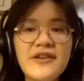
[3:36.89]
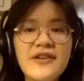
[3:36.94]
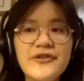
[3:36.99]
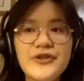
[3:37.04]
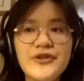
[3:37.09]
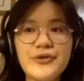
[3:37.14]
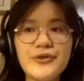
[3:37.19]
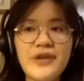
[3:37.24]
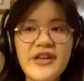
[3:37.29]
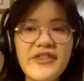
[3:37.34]

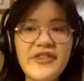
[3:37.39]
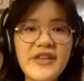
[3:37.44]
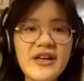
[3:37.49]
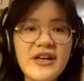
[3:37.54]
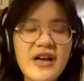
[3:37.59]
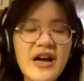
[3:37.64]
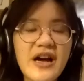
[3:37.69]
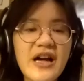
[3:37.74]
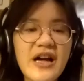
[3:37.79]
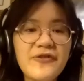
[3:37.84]
So I
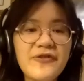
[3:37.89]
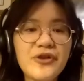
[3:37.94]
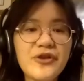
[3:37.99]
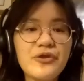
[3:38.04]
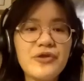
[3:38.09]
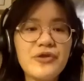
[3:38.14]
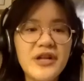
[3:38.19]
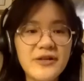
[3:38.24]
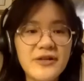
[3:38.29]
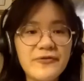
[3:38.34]
think I have the
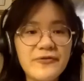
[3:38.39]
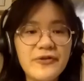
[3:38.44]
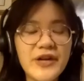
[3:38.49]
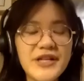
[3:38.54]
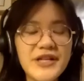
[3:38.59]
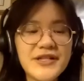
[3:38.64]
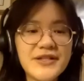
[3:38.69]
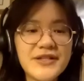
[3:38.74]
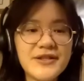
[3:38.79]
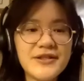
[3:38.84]
creative
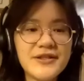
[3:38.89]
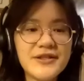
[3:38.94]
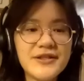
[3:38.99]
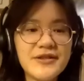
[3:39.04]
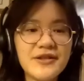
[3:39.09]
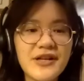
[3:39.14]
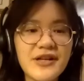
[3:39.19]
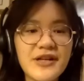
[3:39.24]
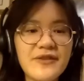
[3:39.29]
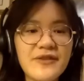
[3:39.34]
license
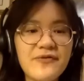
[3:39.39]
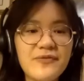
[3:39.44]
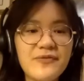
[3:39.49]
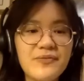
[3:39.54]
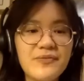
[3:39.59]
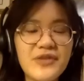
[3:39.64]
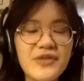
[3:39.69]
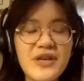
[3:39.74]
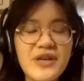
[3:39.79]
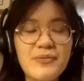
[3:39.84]
to kind of
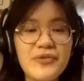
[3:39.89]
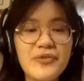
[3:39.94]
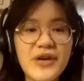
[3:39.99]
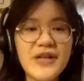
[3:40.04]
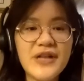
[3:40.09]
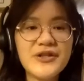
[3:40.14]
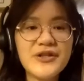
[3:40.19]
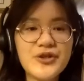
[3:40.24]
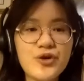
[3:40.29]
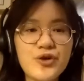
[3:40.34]

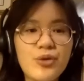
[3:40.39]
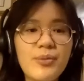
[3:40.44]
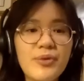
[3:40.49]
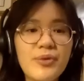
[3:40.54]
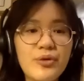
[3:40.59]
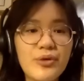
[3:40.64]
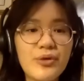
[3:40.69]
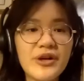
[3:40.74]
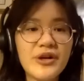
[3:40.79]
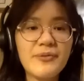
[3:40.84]
brainstorm
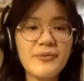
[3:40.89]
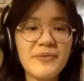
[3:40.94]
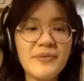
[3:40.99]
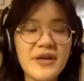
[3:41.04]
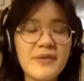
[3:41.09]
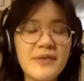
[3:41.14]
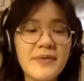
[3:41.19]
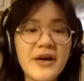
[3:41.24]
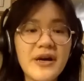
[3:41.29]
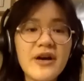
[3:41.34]
about what it would
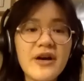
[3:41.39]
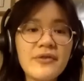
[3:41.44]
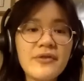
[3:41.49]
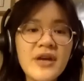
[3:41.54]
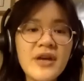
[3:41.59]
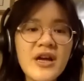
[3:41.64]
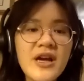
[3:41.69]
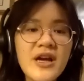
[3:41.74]
be about.